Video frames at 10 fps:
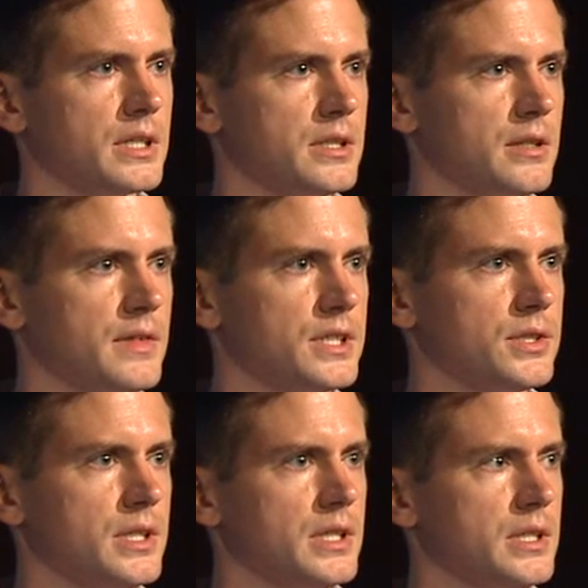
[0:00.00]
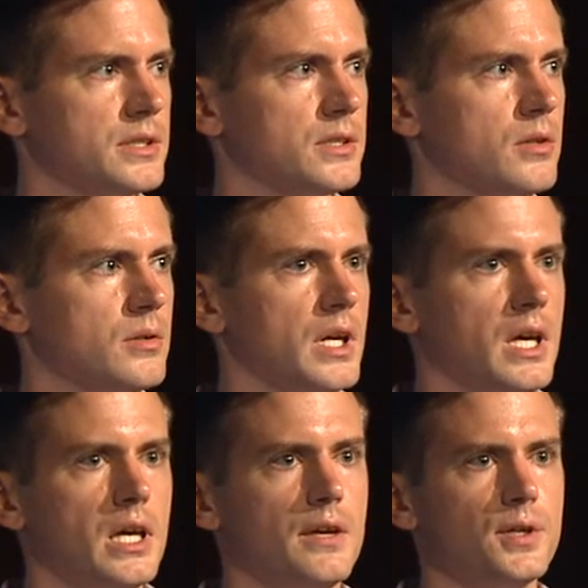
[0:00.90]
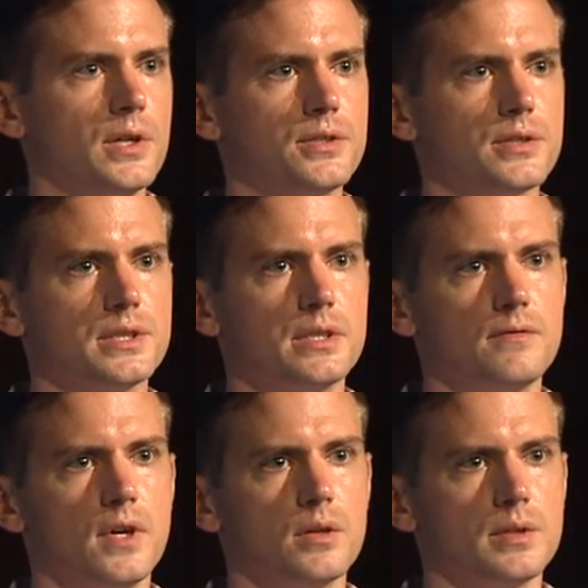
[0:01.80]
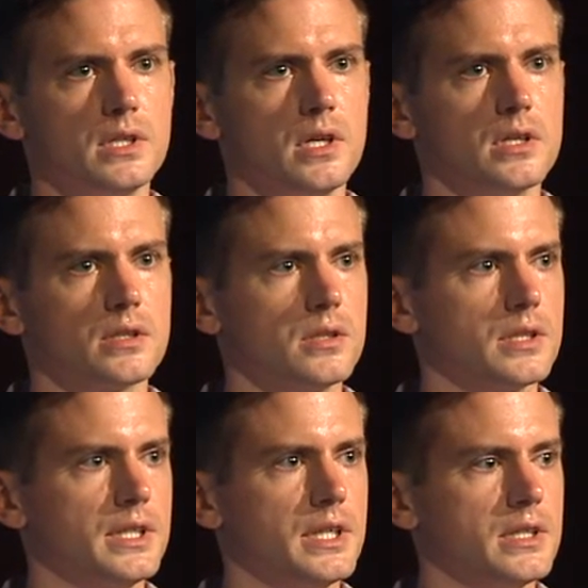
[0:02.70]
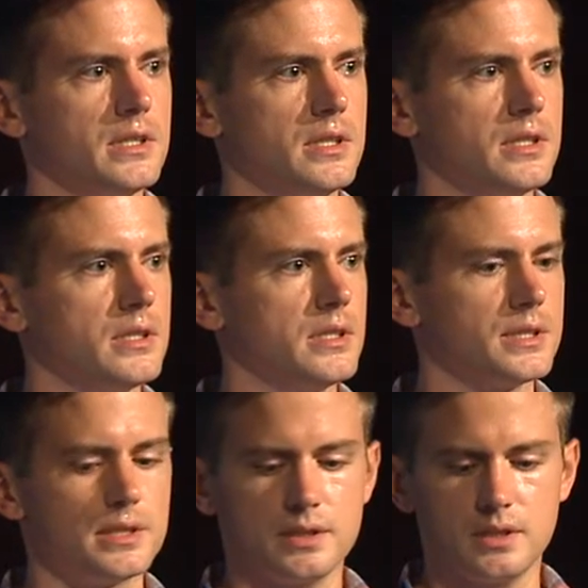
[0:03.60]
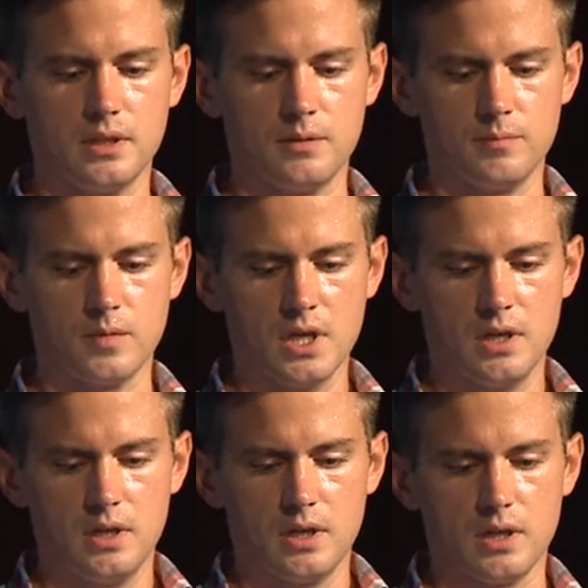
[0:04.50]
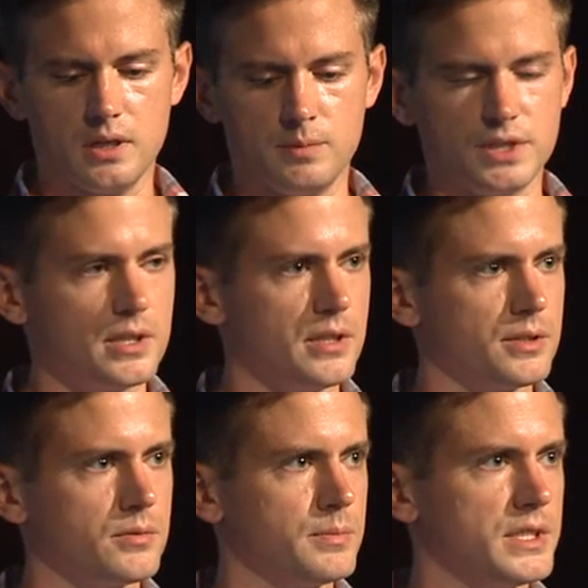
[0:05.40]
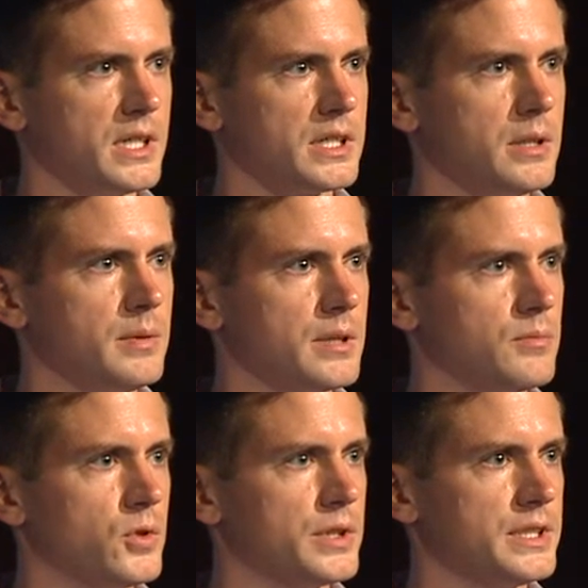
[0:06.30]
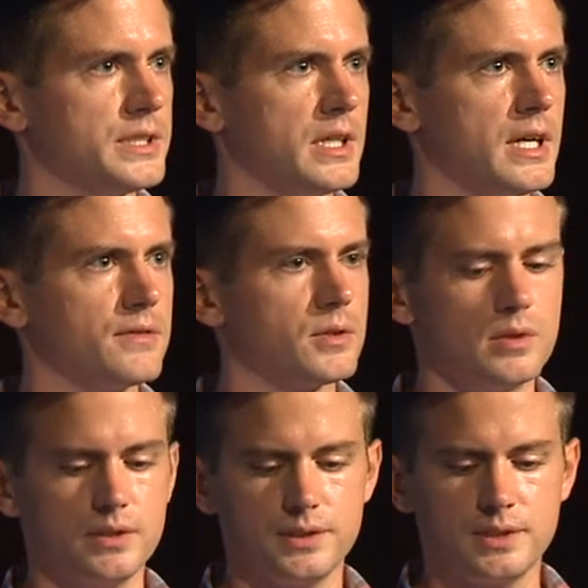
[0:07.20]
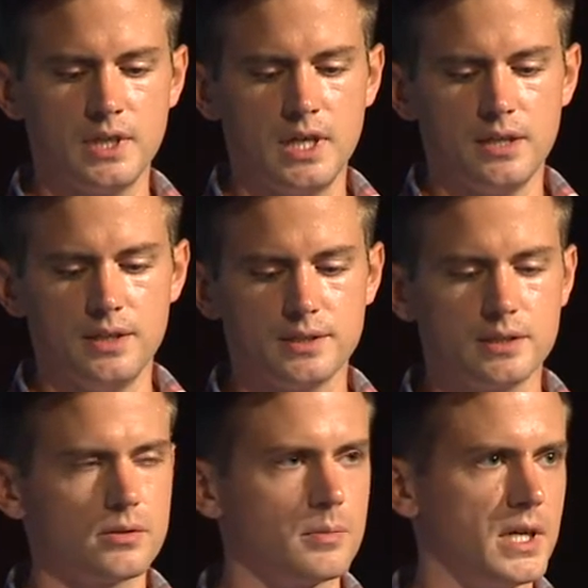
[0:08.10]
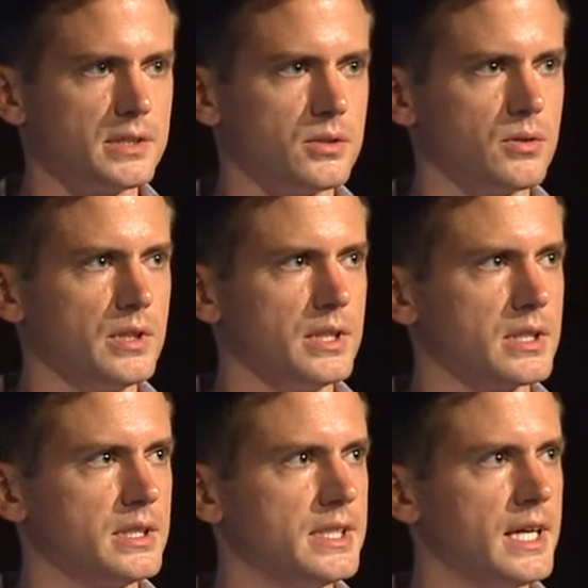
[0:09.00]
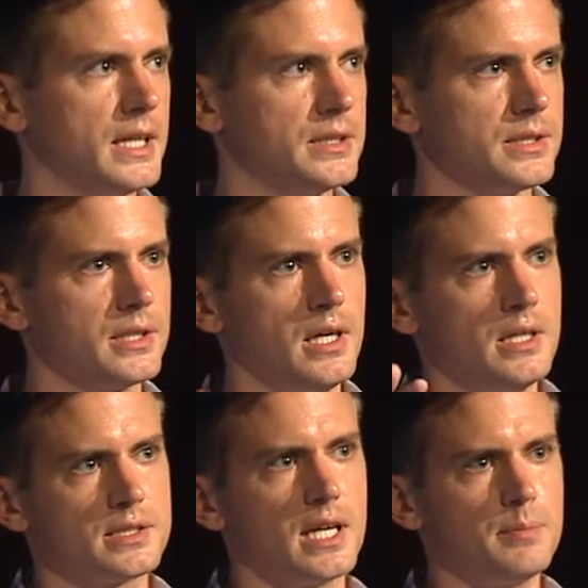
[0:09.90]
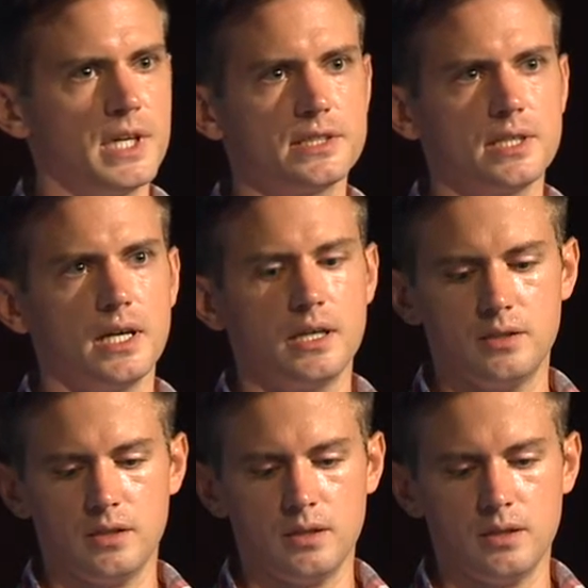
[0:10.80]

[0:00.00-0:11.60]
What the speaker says: derivation in it. So if you're interested in following along or looking at the material that we'll be talking about in more detail afterwards, this is a repository that contains side-by-side